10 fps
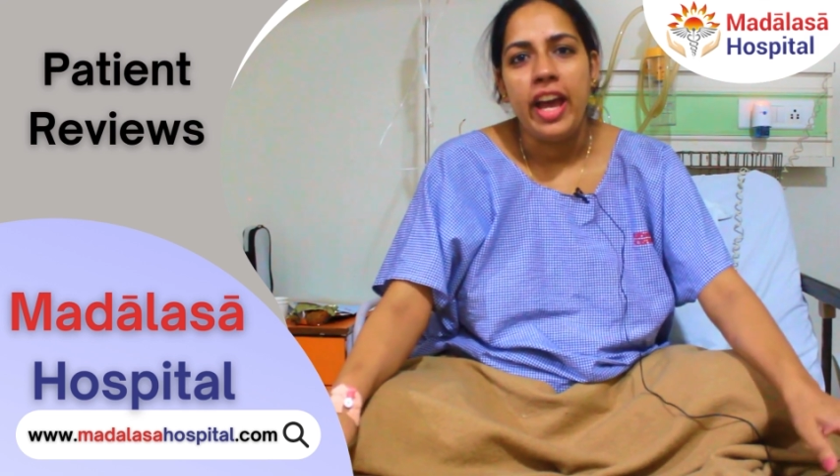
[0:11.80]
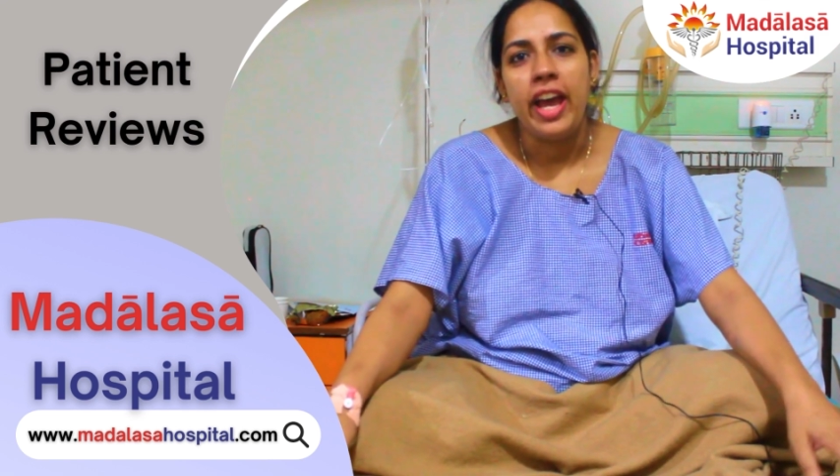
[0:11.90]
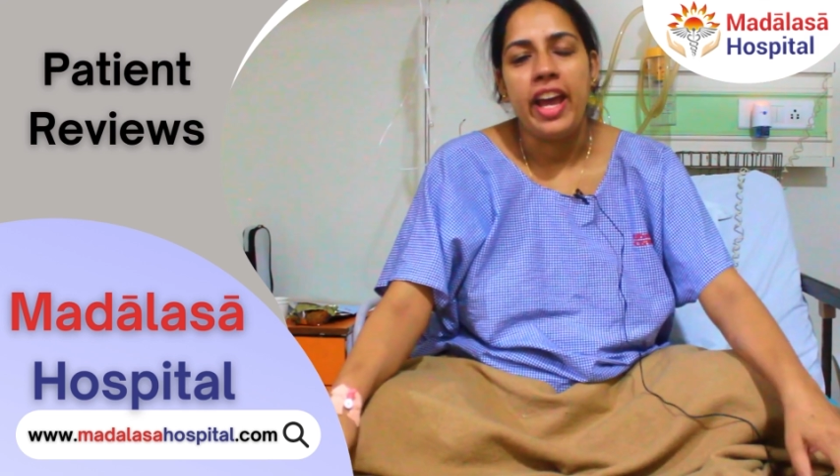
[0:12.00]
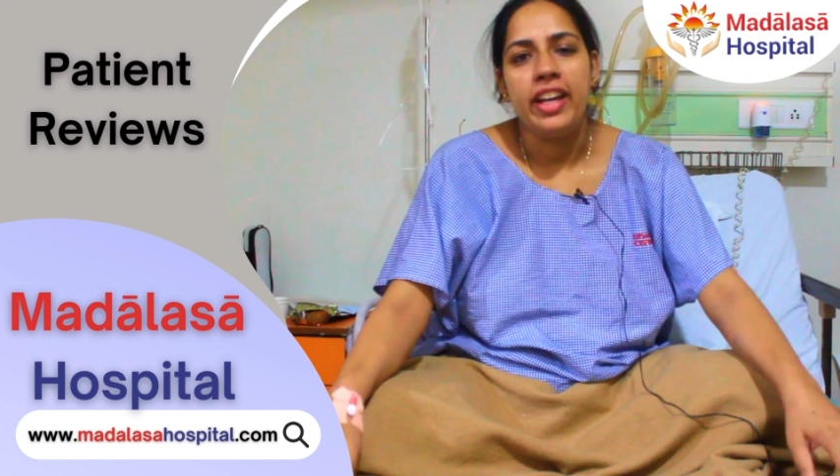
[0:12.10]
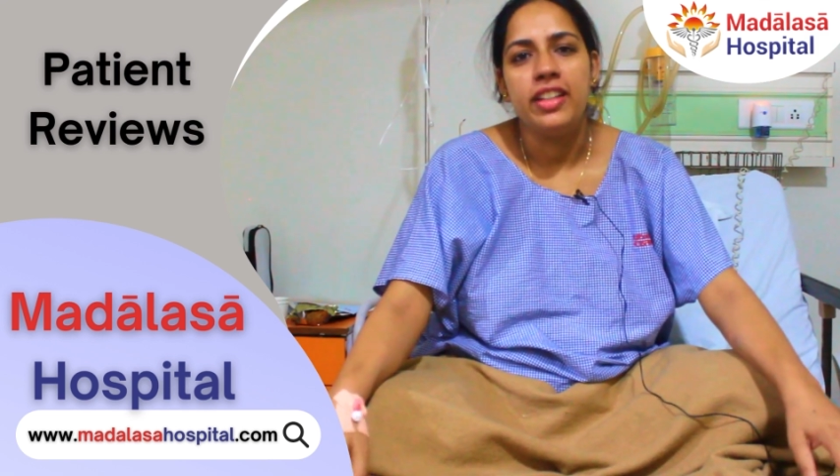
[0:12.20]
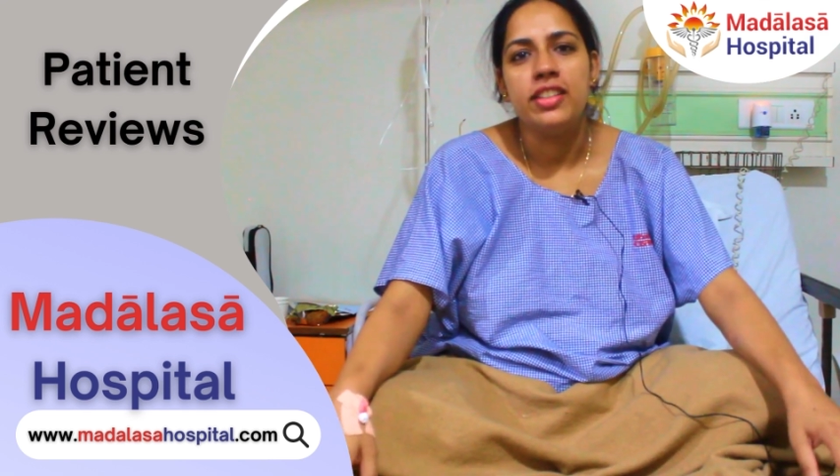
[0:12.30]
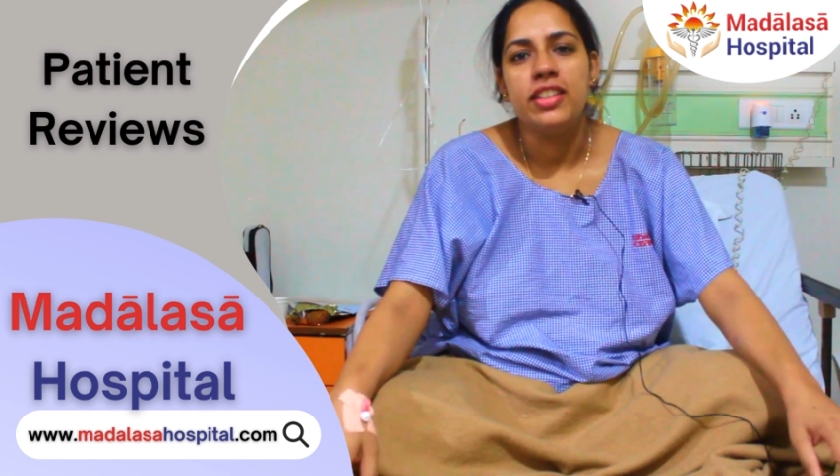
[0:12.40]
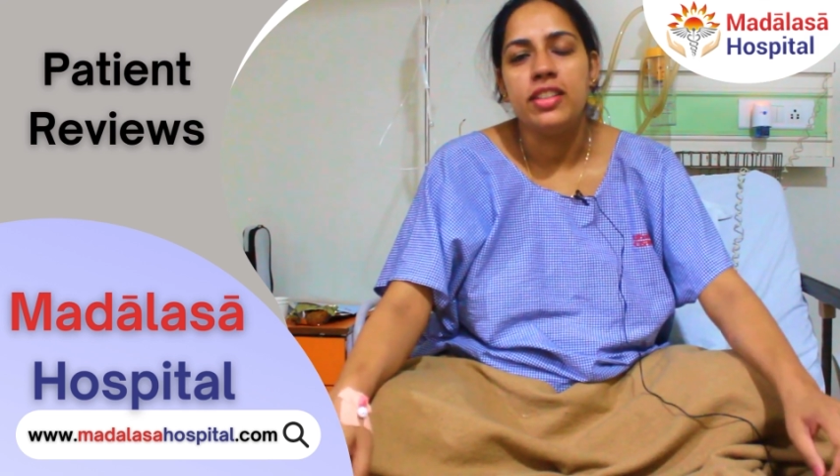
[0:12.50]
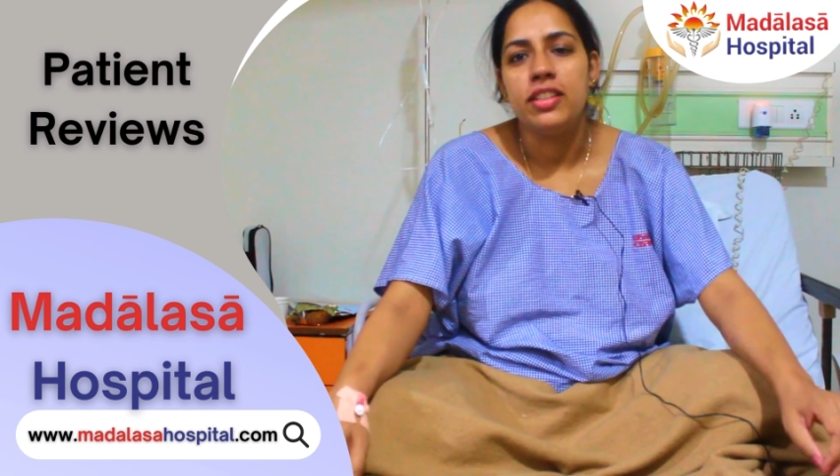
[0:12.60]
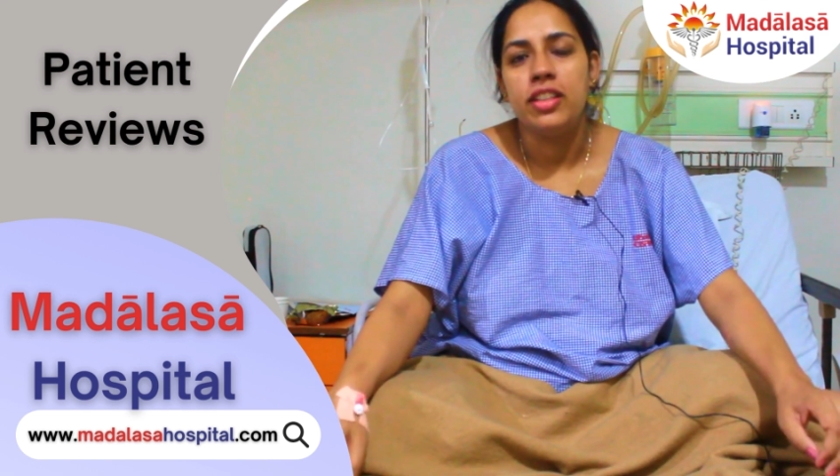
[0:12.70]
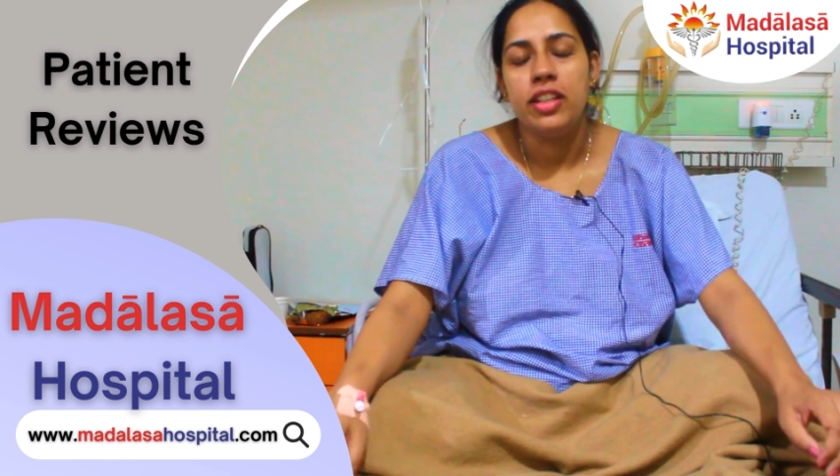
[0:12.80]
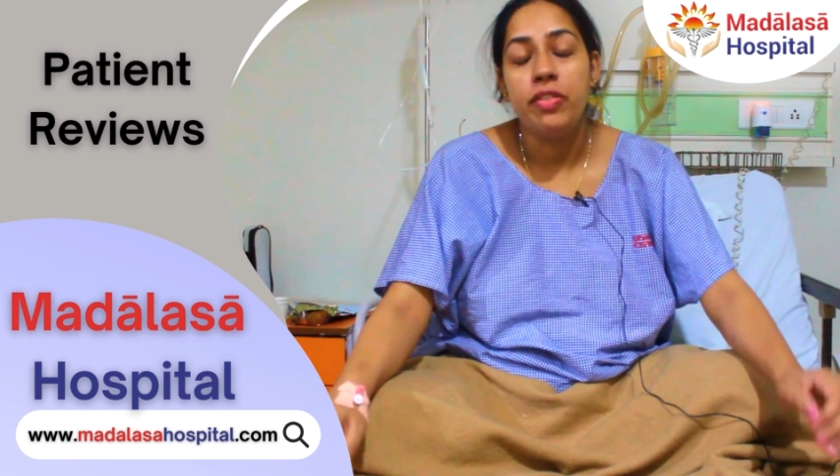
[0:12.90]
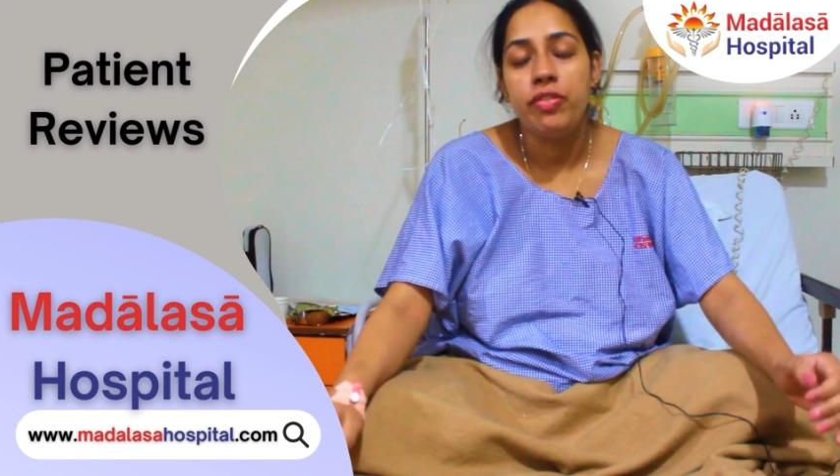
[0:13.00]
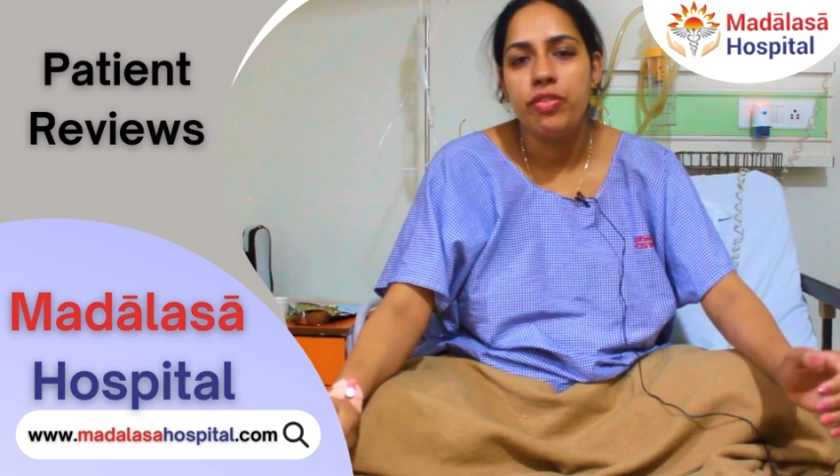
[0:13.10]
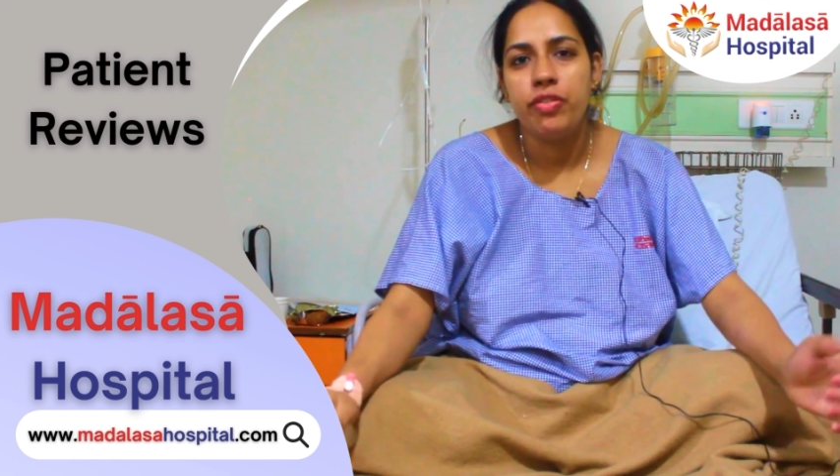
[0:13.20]
and uh,
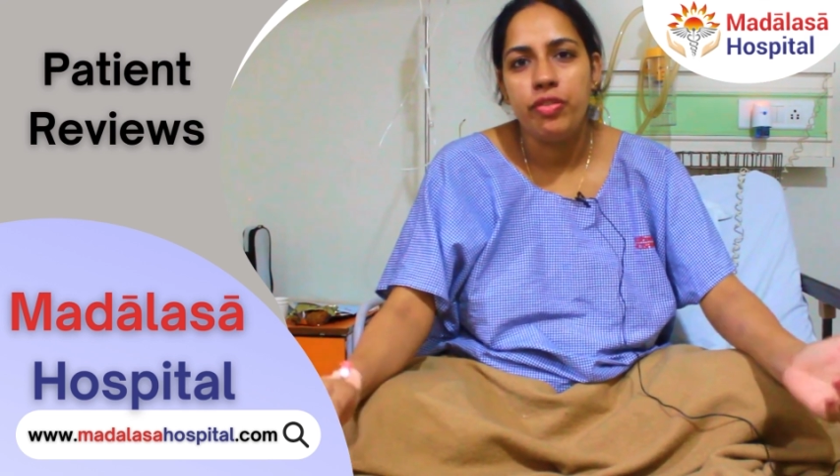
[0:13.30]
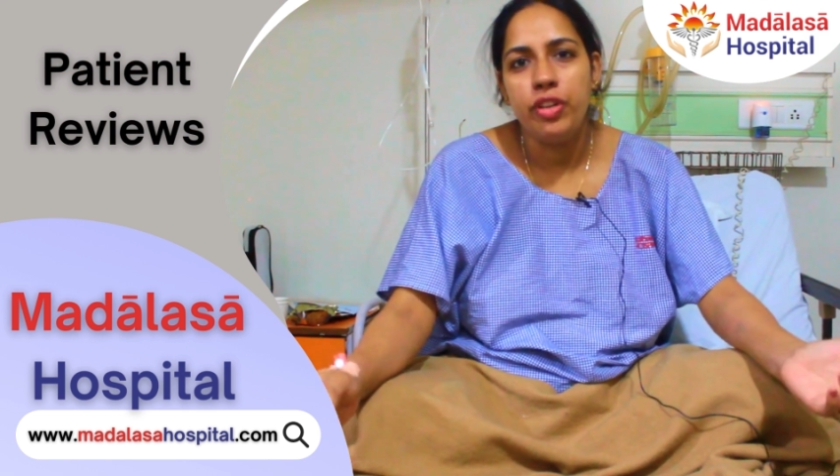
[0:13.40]
if